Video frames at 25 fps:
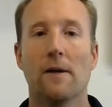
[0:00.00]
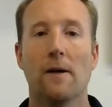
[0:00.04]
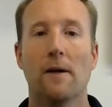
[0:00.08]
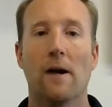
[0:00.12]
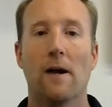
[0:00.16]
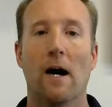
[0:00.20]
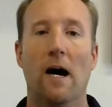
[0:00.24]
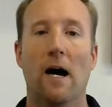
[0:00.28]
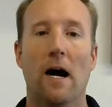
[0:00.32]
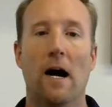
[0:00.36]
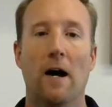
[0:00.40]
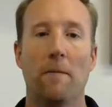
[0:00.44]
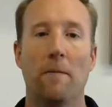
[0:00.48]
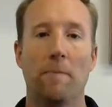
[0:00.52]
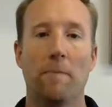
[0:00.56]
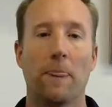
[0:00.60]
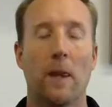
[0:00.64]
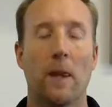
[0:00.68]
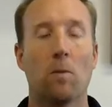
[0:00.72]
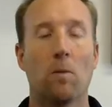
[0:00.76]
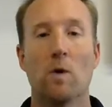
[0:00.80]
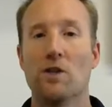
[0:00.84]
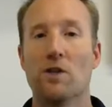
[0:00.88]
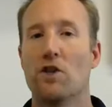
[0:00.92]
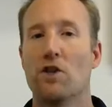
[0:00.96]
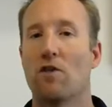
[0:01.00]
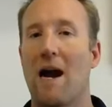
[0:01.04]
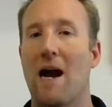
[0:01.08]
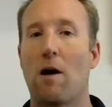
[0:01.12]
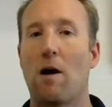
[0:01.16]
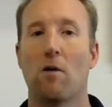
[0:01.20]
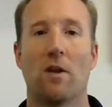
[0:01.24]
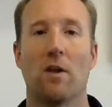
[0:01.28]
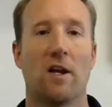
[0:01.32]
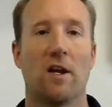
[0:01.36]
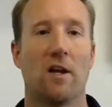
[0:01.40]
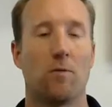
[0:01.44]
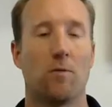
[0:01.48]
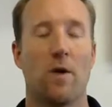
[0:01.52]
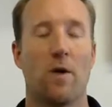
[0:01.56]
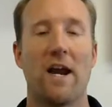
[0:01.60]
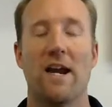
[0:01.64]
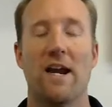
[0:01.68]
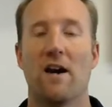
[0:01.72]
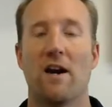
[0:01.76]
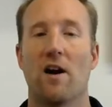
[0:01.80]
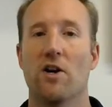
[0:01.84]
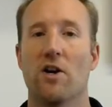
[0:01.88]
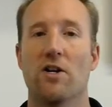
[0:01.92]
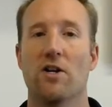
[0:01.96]
Um, what's your hourly
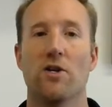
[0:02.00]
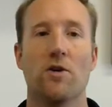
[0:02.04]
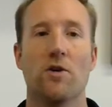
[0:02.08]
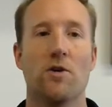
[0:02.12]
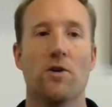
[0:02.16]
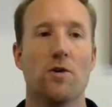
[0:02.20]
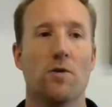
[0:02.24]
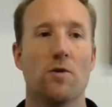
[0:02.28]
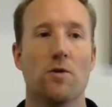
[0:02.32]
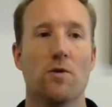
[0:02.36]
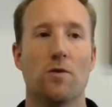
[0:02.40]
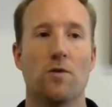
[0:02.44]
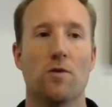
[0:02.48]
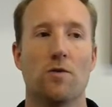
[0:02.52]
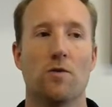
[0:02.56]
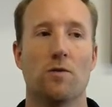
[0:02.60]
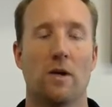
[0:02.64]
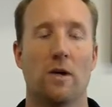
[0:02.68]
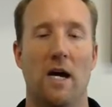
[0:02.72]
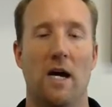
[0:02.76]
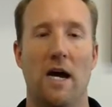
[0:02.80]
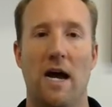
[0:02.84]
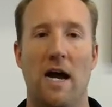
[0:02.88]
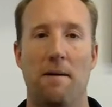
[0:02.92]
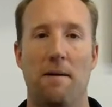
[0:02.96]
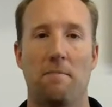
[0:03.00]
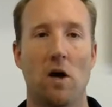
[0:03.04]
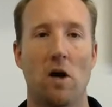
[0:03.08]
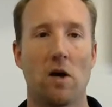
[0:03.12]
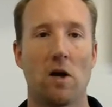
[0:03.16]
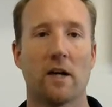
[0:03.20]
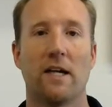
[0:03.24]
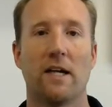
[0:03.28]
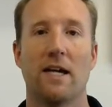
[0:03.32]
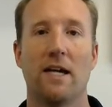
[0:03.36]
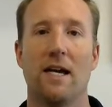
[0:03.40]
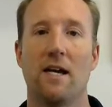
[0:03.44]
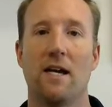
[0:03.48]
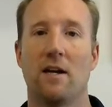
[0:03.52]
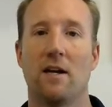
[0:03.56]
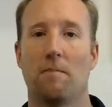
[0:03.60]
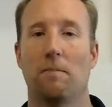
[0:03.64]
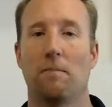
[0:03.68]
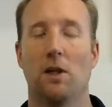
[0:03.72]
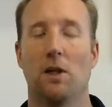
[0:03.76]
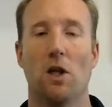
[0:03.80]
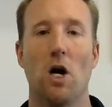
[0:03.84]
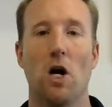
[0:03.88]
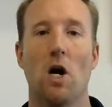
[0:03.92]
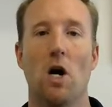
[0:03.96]
rate? Are you at market or
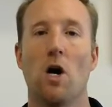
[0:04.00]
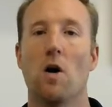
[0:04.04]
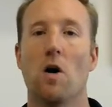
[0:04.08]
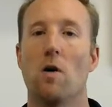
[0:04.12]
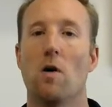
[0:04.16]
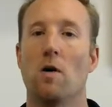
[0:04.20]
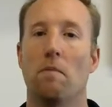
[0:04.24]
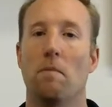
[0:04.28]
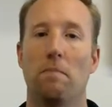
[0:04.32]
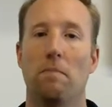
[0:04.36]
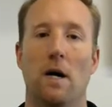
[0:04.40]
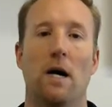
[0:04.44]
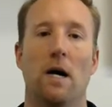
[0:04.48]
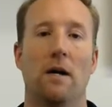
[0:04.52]
below?